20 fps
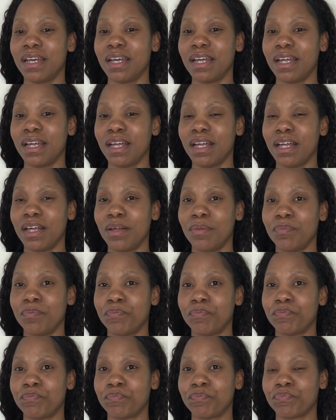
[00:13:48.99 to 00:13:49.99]
um,
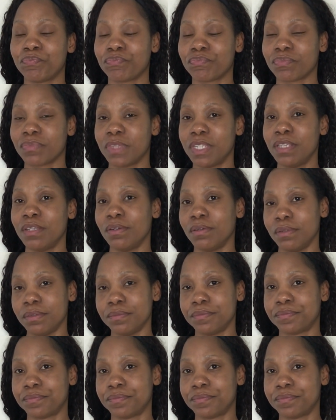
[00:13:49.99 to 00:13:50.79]
you know,